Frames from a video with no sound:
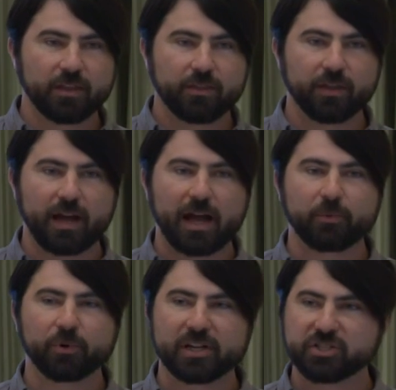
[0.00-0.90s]
the
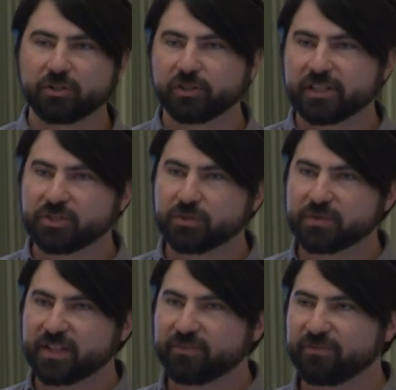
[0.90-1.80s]
operational
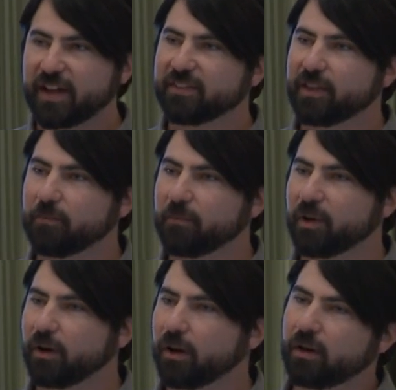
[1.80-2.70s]
issues that affect them
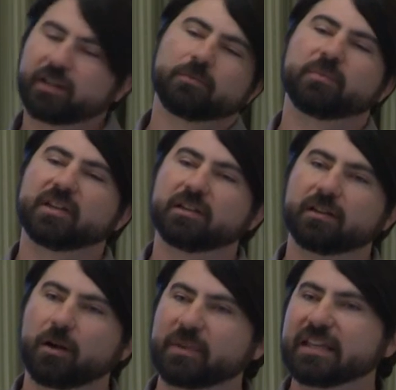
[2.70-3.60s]
uh, can
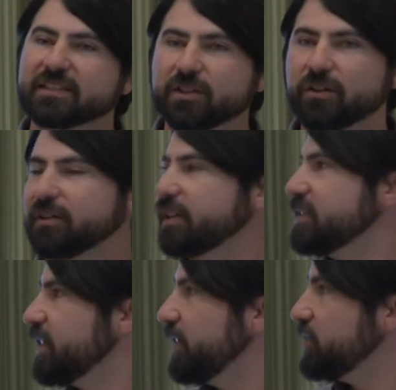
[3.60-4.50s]
become easier
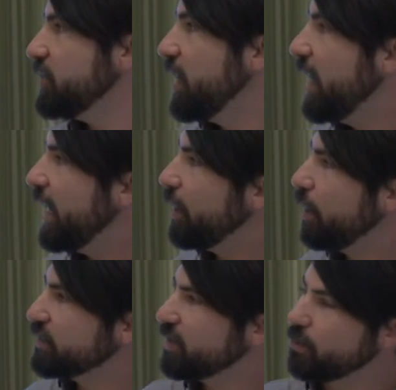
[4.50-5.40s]
and such. And
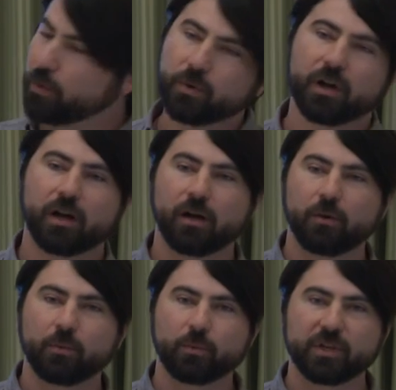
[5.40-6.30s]

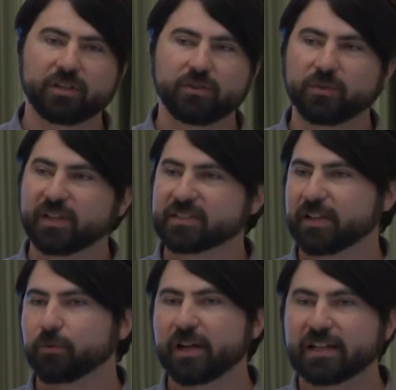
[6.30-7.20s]
also, um, we do things
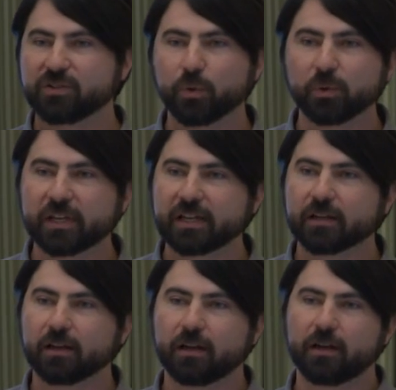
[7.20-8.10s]
like writing tooling,
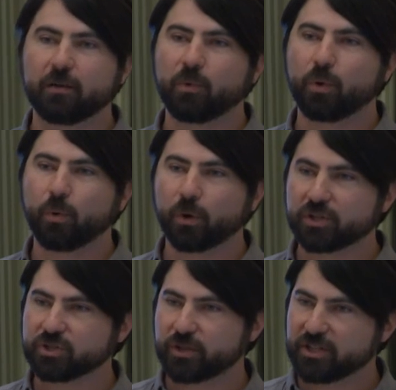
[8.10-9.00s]
um,
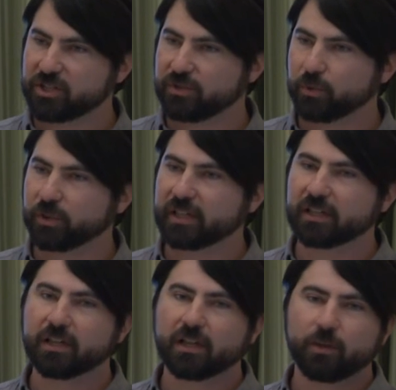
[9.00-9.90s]
orchestration tooling.
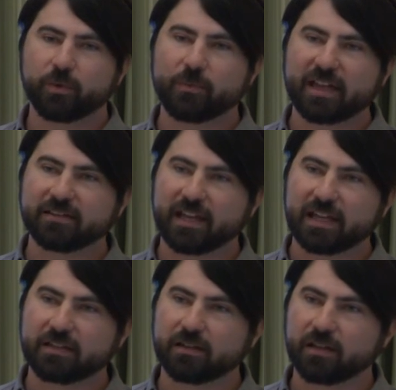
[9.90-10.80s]
We
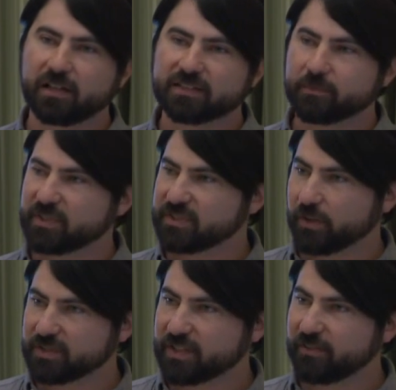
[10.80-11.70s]
maintain uh, some of the
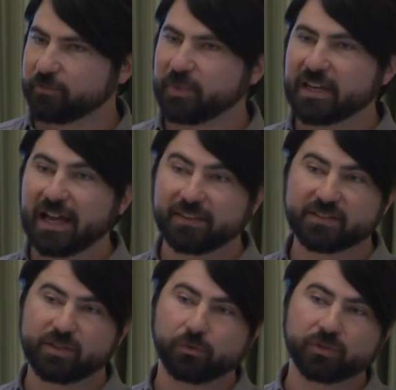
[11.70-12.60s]
SALT stuff, but not the
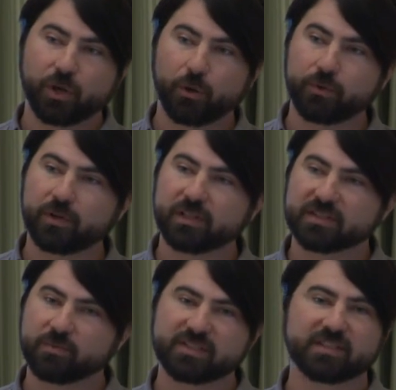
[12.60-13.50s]
SALT code,
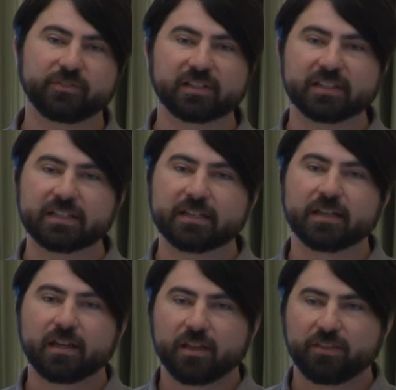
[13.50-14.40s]
specifically
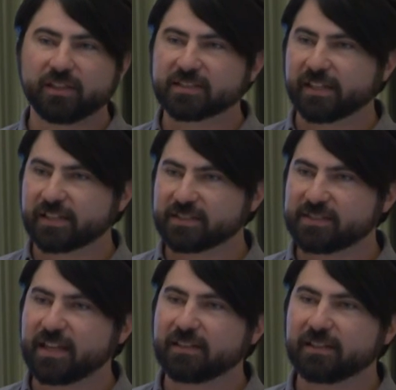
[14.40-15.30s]
things like
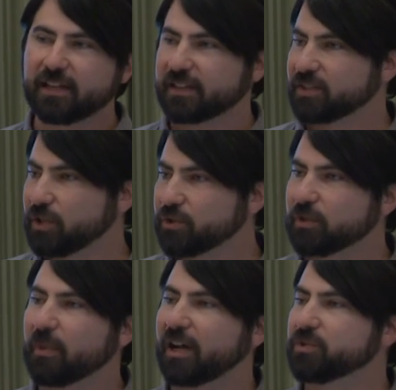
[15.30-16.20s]
state
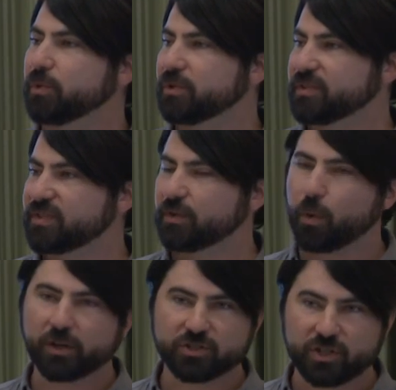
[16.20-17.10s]
execution modules,
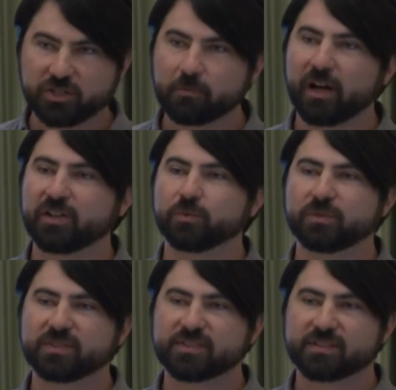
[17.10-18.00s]
orchestration
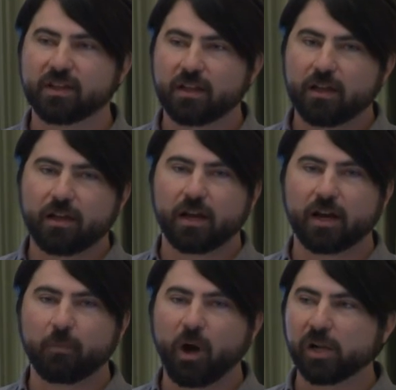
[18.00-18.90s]
modules,
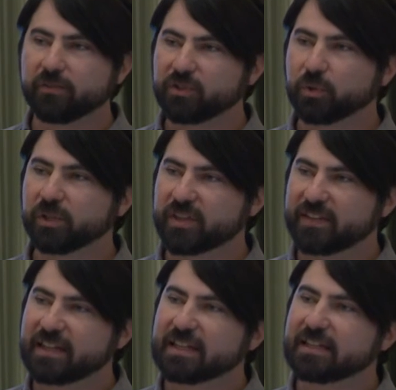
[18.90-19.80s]
um, all of the tooling
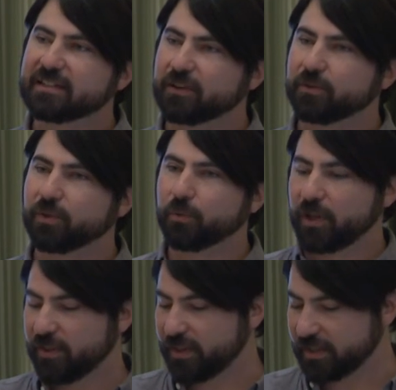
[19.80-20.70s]
that they need to, to
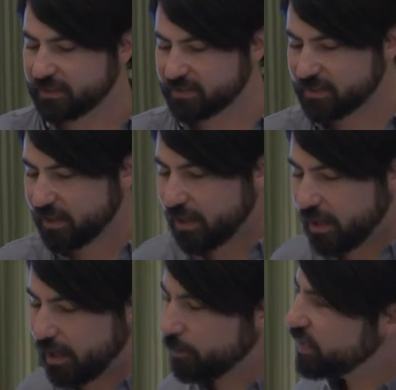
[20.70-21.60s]
run things.
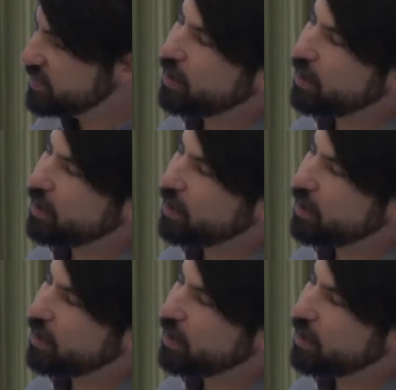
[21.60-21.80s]
Um, this